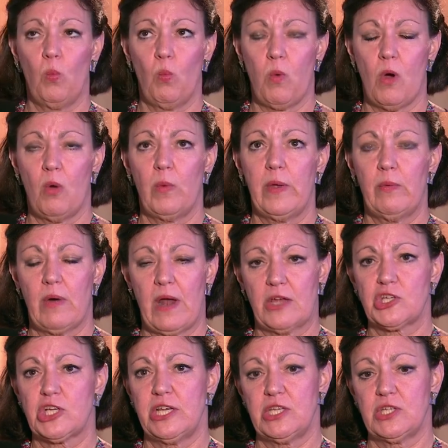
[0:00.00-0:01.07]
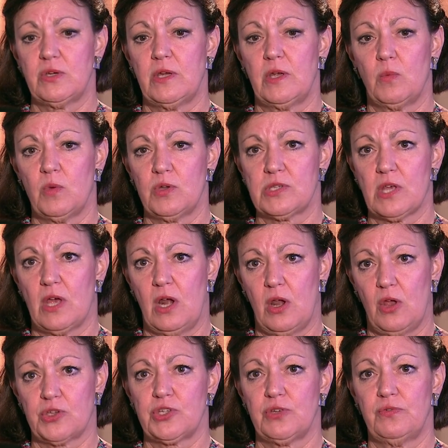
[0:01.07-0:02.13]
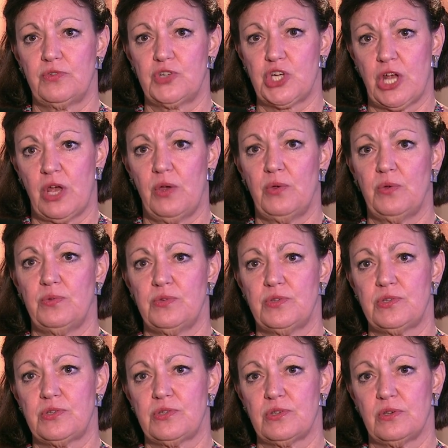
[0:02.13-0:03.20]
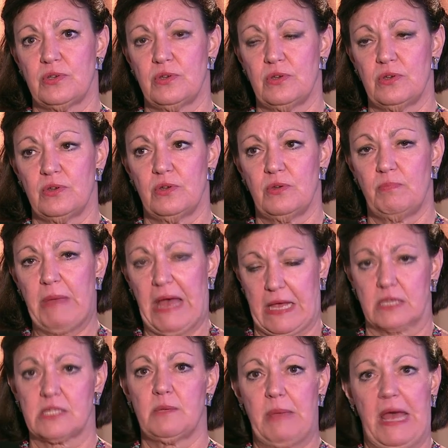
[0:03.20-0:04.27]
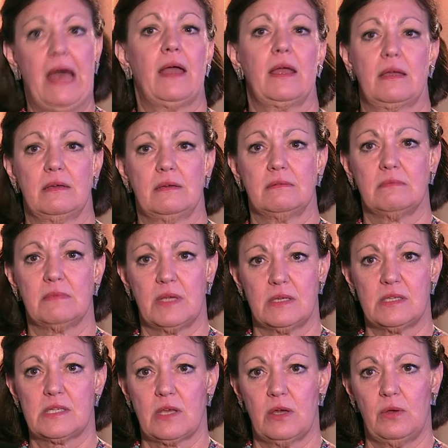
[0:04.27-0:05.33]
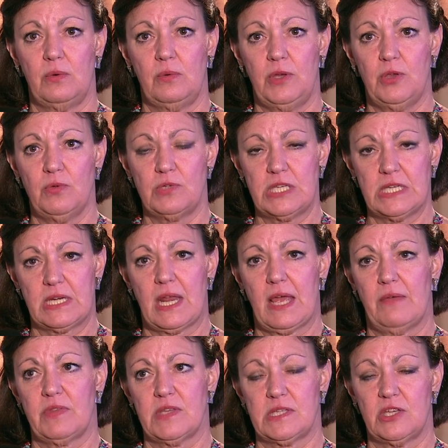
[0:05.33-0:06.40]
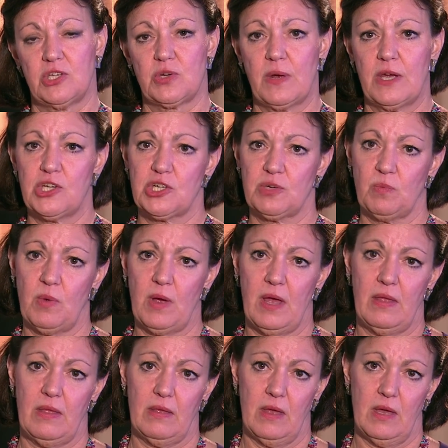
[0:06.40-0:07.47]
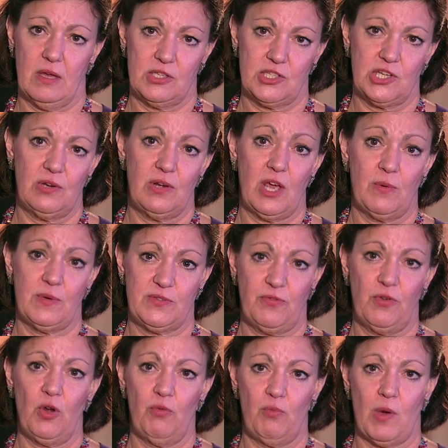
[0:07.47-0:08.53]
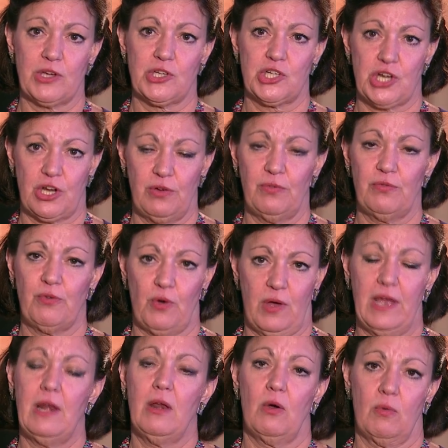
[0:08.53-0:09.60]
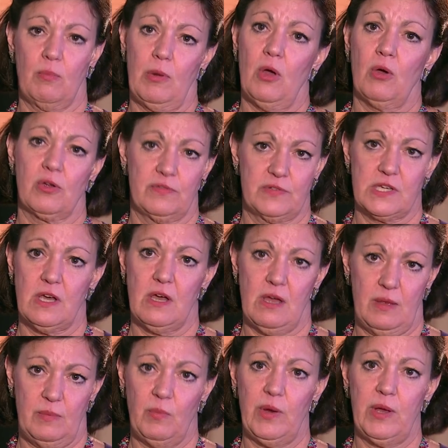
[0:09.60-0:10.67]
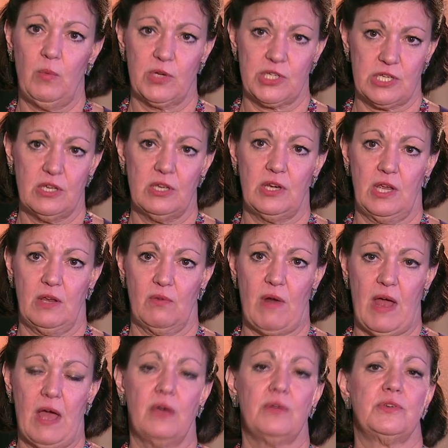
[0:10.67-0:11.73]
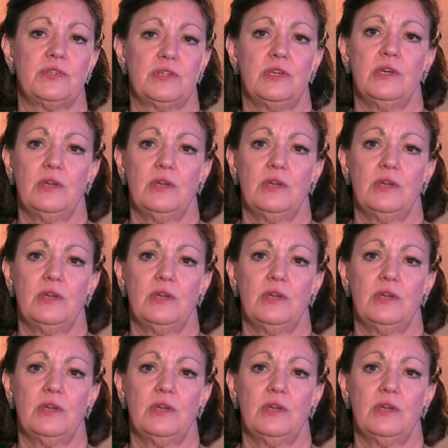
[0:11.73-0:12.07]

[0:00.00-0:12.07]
What we were actually doing was a lot of shows back to back. So you didn't have the situation where a studio is full of one show for a long block of time. We were turning around